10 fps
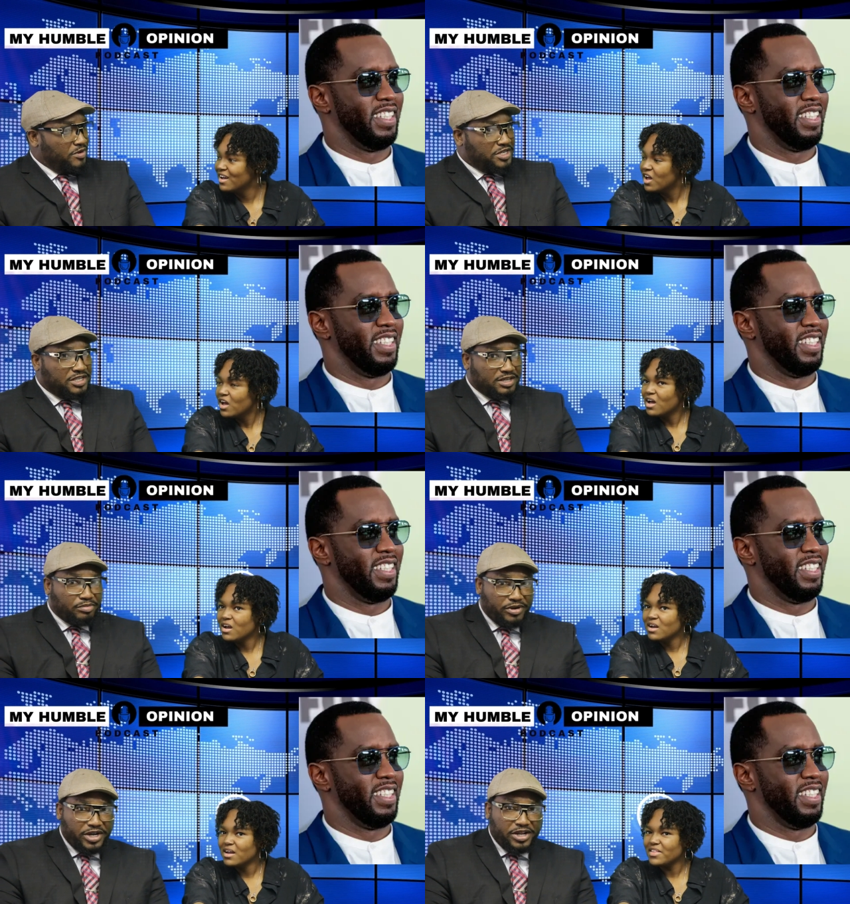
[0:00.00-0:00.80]
Speaker 1: which is
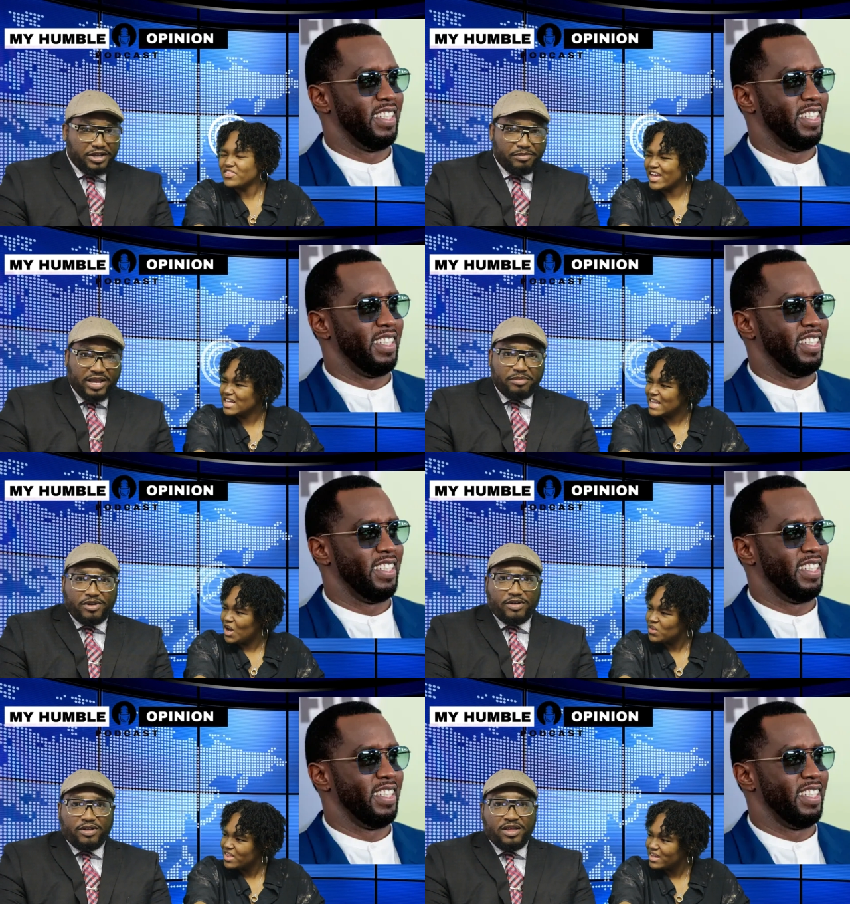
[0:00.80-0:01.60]
a pretty good they baby
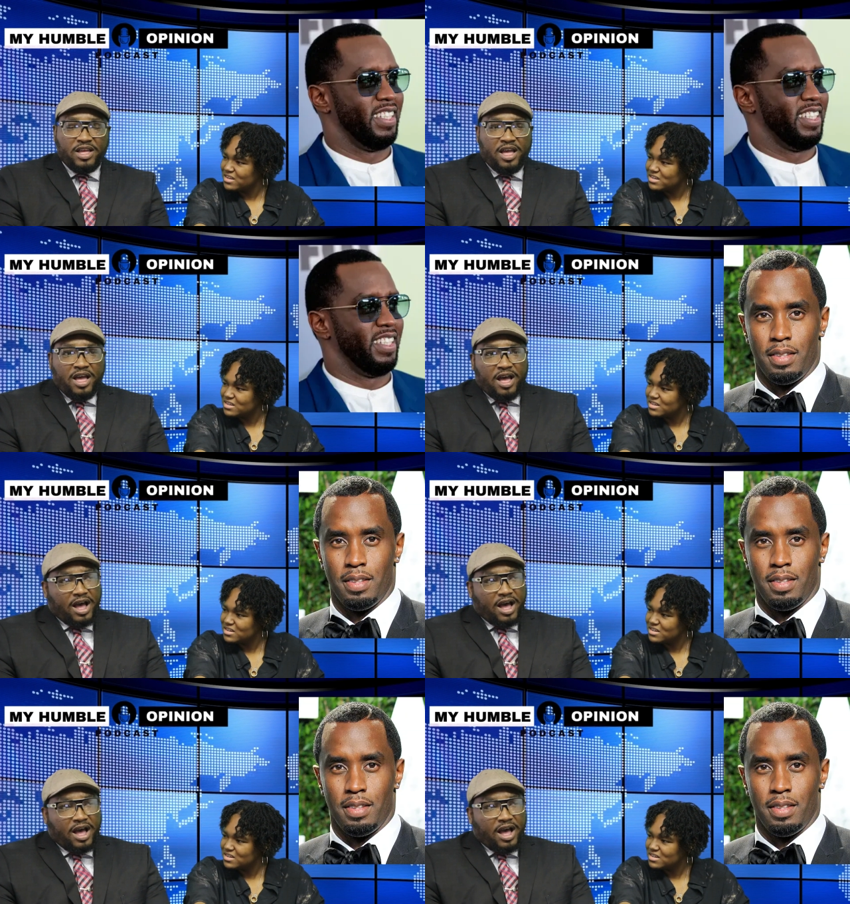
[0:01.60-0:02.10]
oil. That?